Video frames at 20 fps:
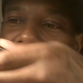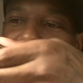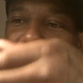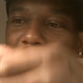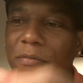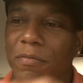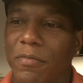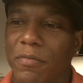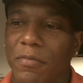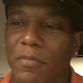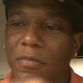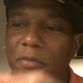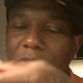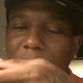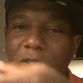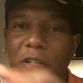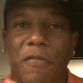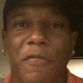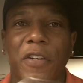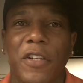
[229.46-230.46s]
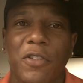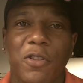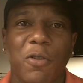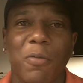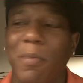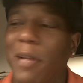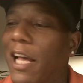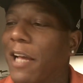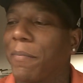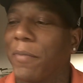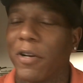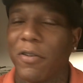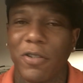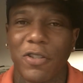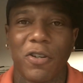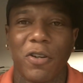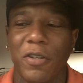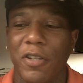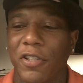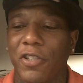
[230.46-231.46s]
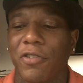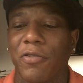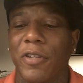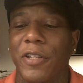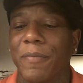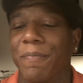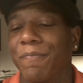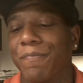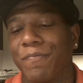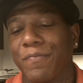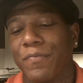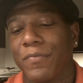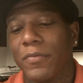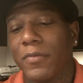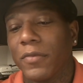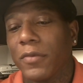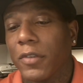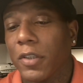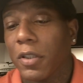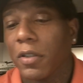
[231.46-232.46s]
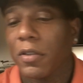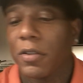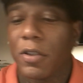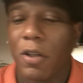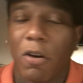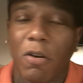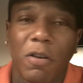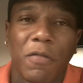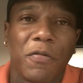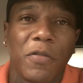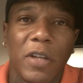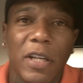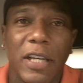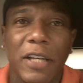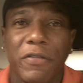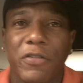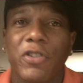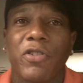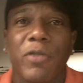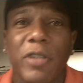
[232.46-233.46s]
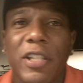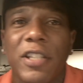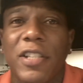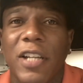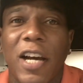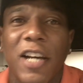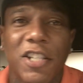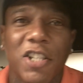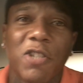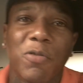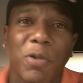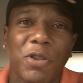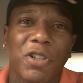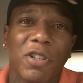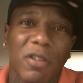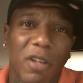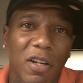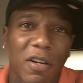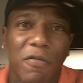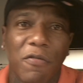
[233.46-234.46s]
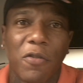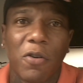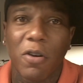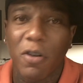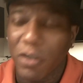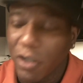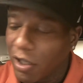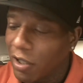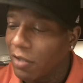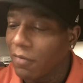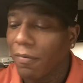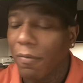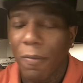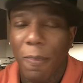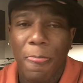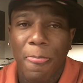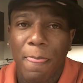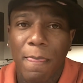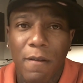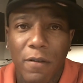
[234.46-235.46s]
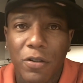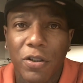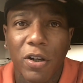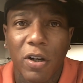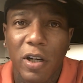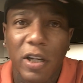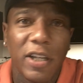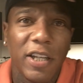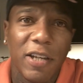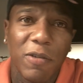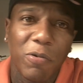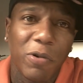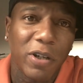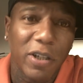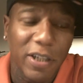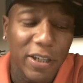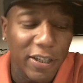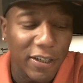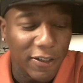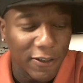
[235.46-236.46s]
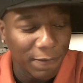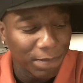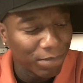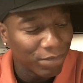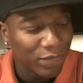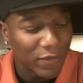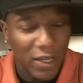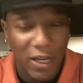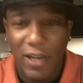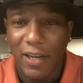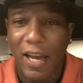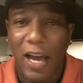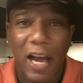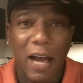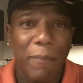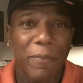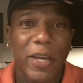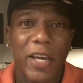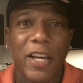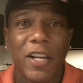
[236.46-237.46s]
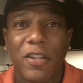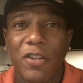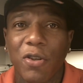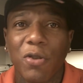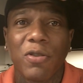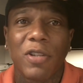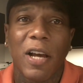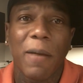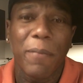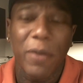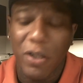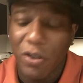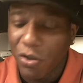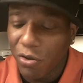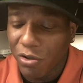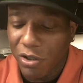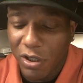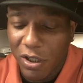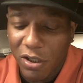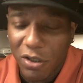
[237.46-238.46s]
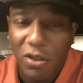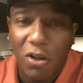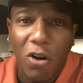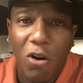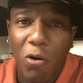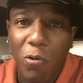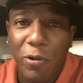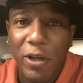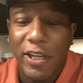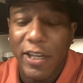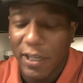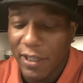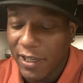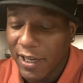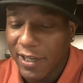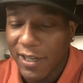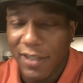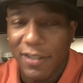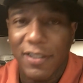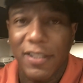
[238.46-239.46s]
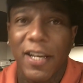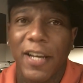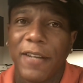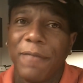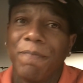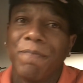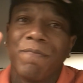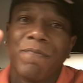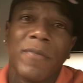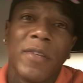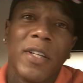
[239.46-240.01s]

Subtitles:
thing. You can fit 2 BlackBerries on this screen. So if screen size is what you're looking for, then you're gonna need one of these. And now I'm getting used. I've been using this the whole weekend. Like I said,